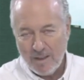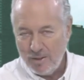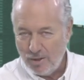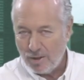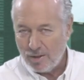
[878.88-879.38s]

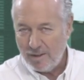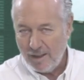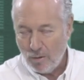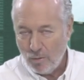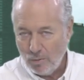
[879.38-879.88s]
You're
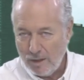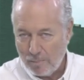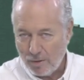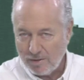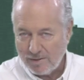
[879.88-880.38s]
the only
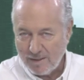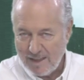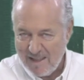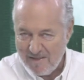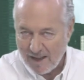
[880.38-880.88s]
person
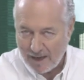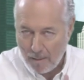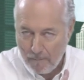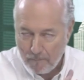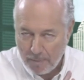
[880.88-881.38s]
in the
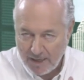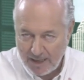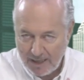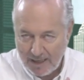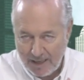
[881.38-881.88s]

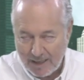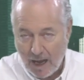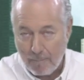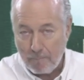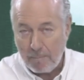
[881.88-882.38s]
company,
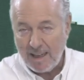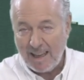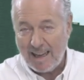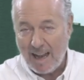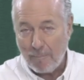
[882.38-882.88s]

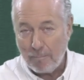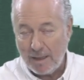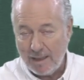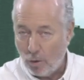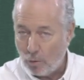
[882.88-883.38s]

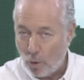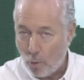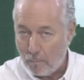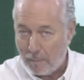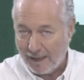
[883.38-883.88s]
no
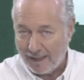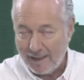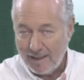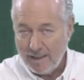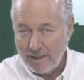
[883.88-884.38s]
company.
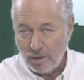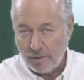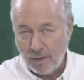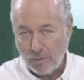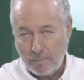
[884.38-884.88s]
You're
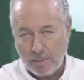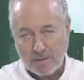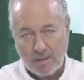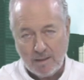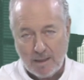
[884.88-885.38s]
the only
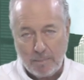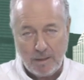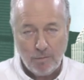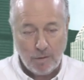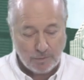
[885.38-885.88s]
person in the company
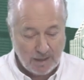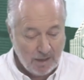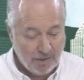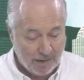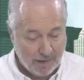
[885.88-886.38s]
who knows
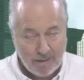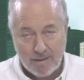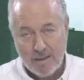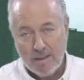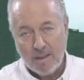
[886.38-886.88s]
anything
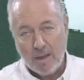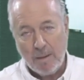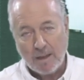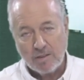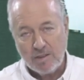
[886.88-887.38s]

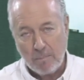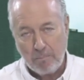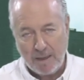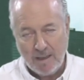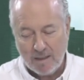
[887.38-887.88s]
about
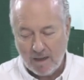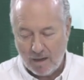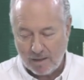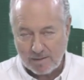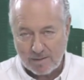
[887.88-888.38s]
shipping
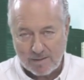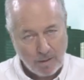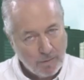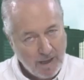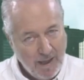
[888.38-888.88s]
costs,
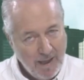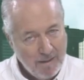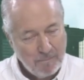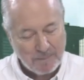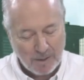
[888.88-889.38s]
okay?
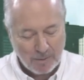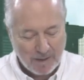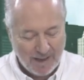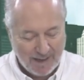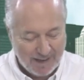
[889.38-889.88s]

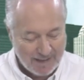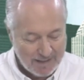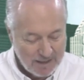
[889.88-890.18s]
Okay.